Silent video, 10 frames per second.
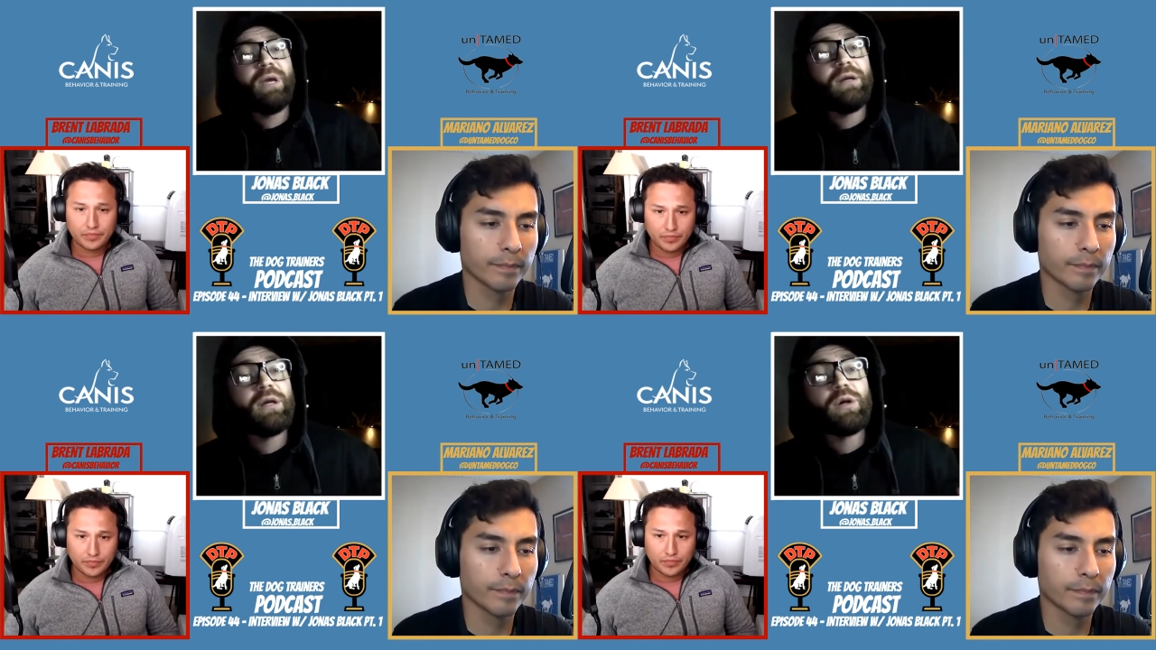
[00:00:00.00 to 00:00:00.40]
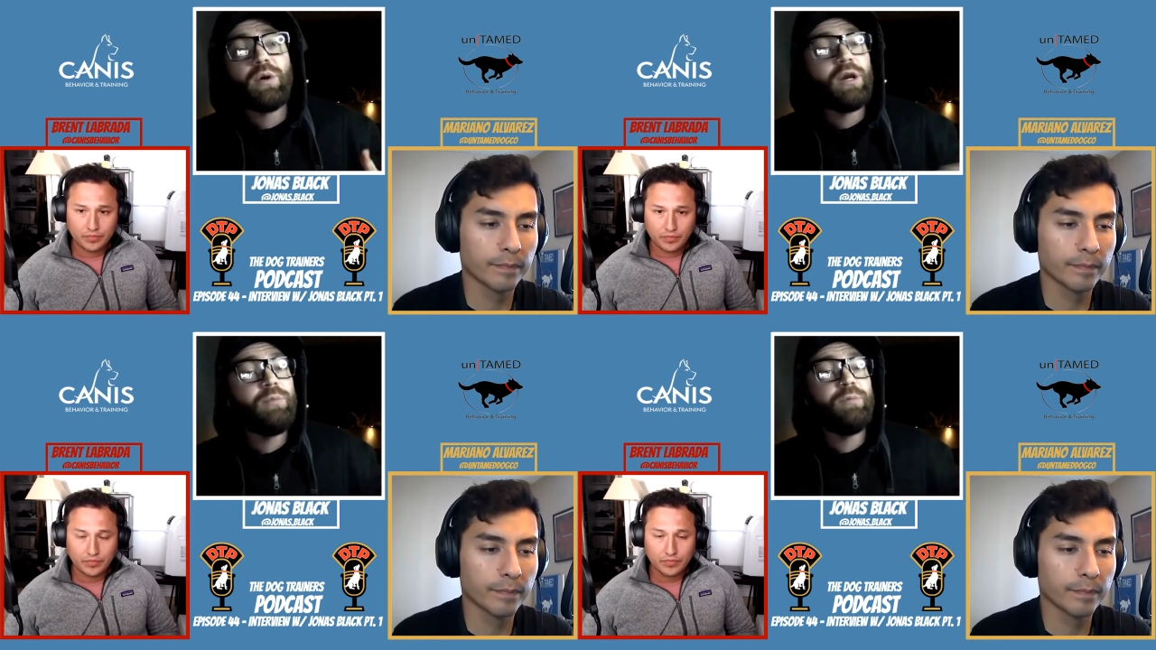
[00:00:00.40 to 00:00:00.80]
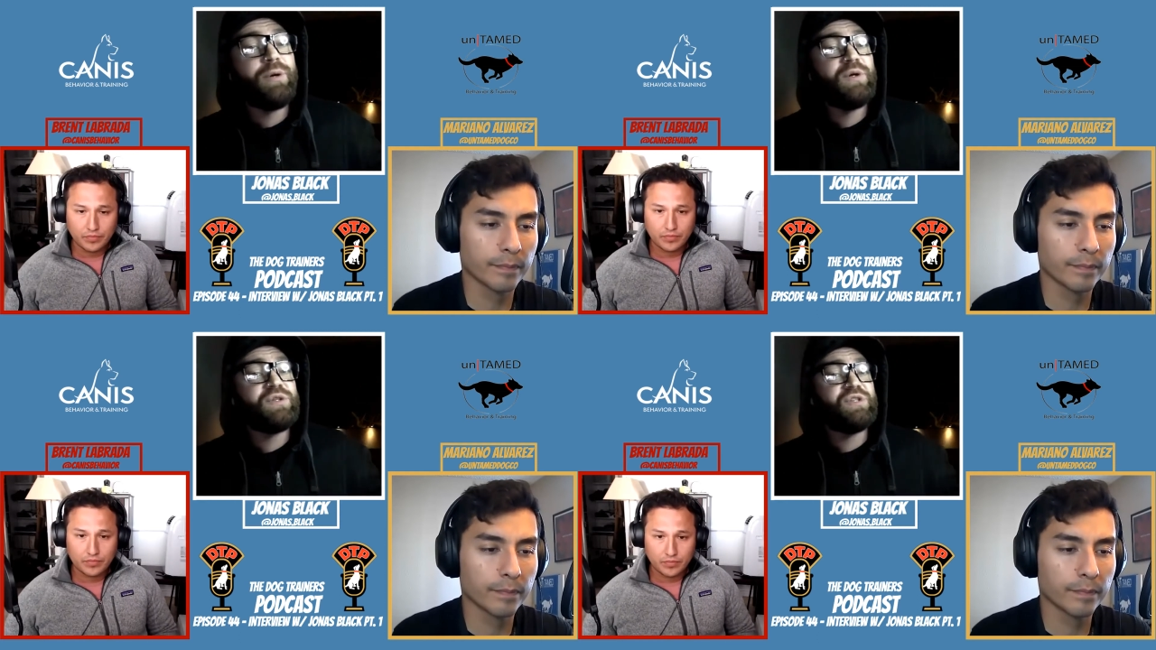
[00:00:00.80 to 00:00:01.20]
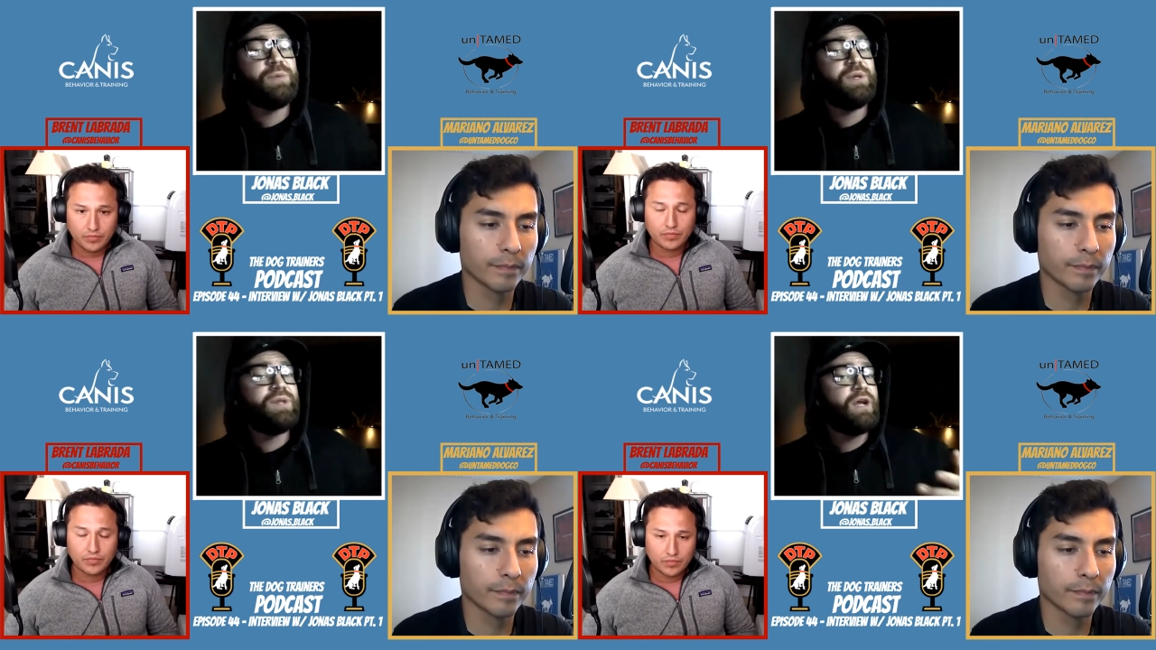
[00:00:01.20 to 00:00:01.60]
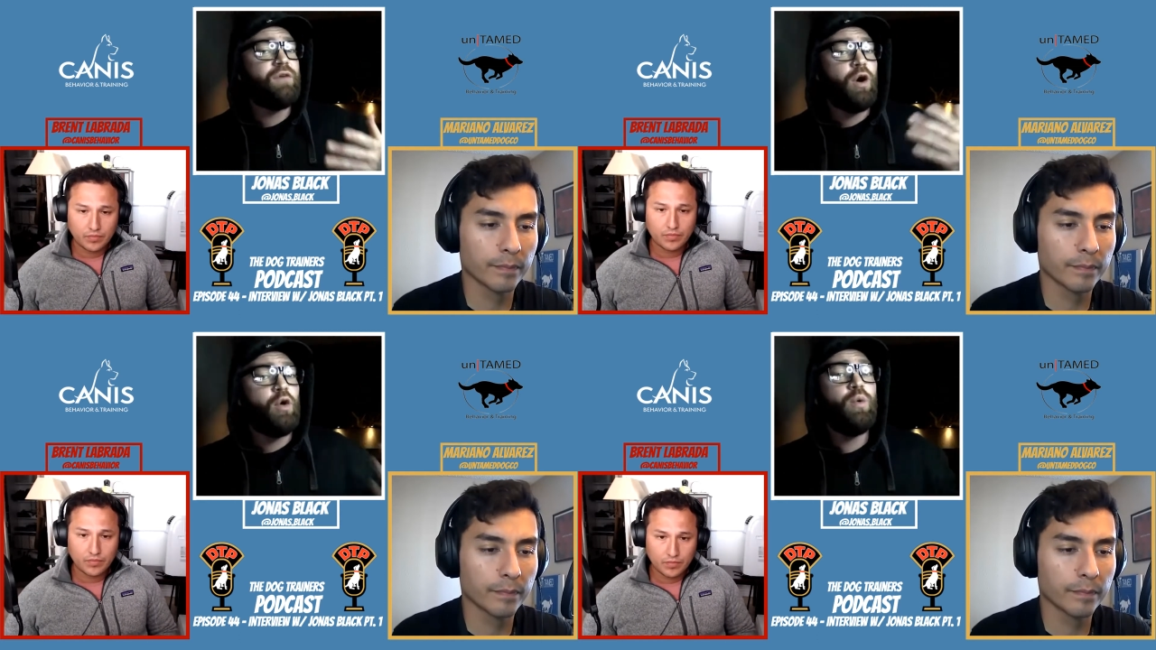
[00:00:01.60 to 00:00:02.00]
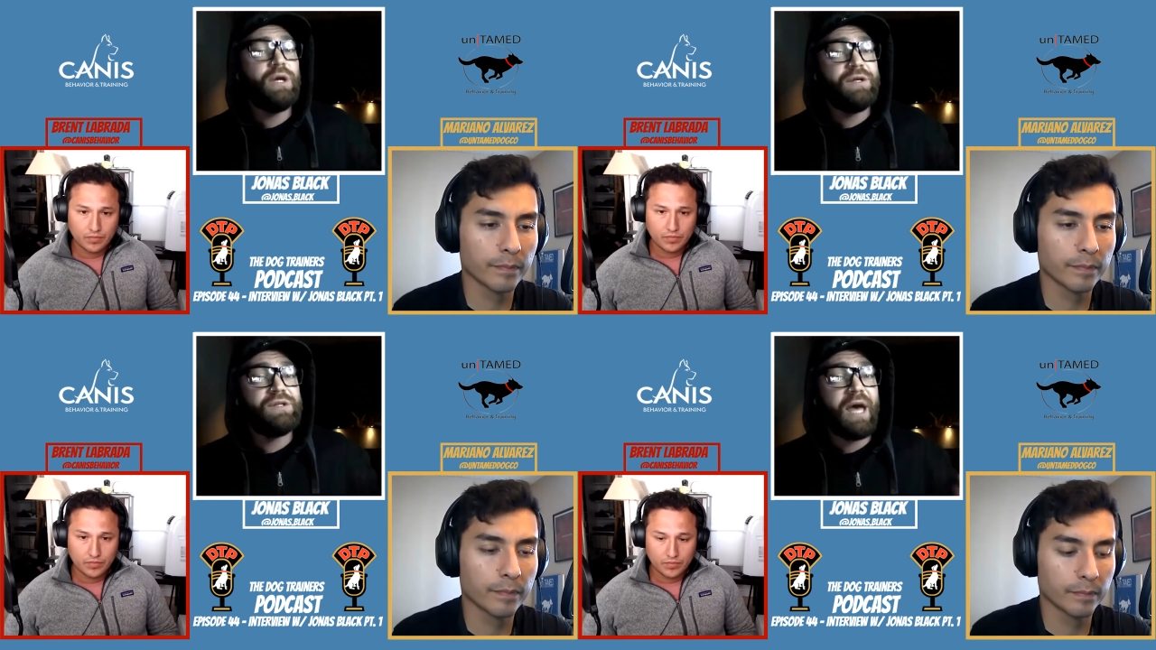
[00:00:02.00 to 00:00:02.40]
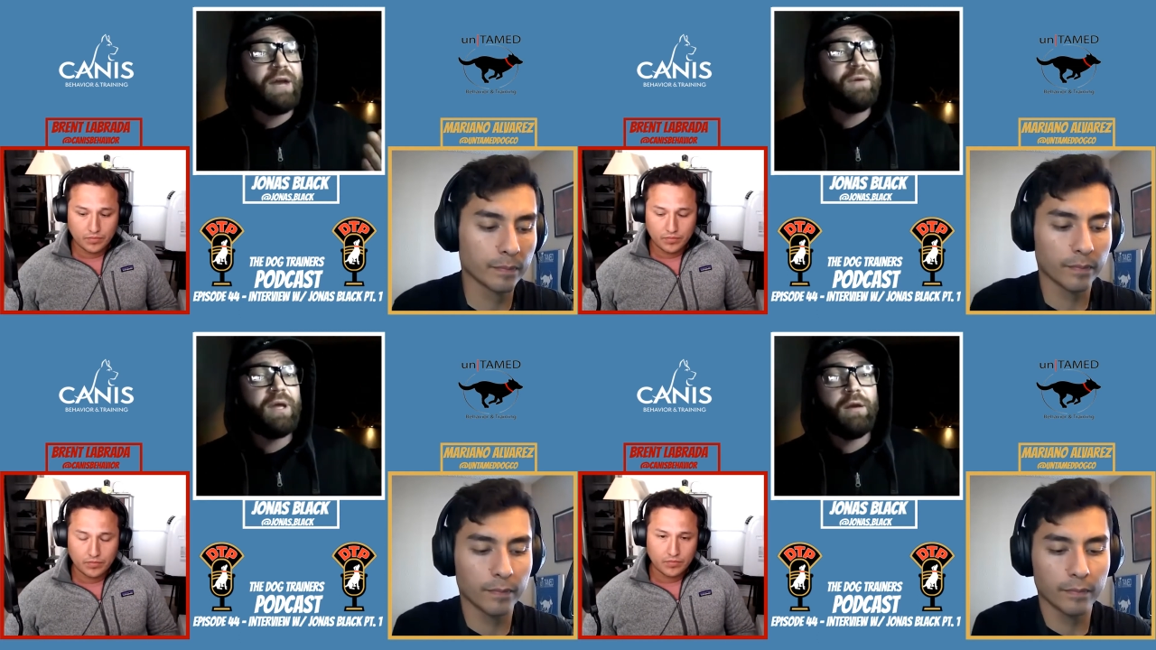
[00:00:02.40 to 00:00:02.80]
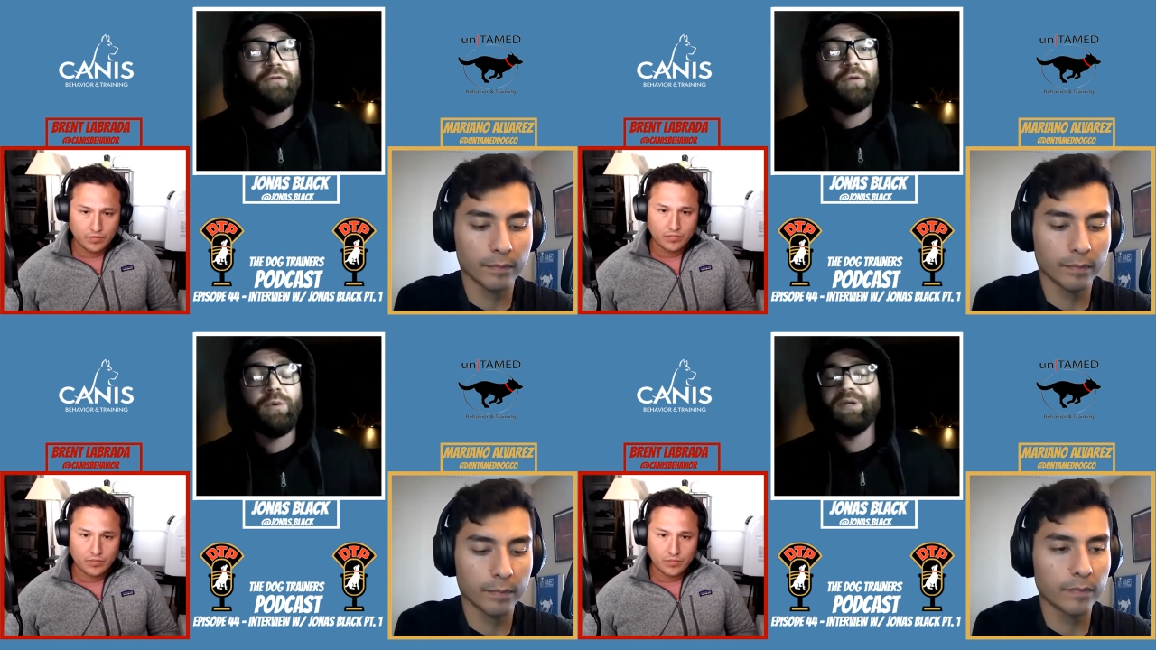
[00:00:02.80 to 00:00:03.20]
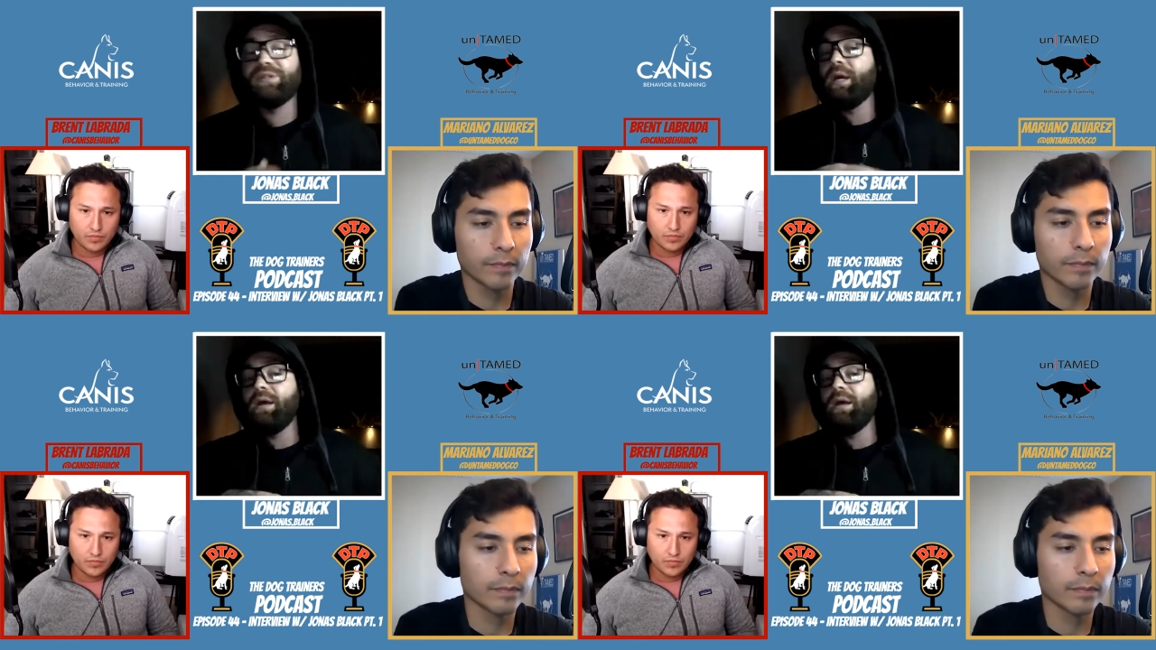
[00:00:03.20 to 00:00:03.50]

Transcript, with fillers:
Speaker 1: made an incredible post and something that I've always advocated for is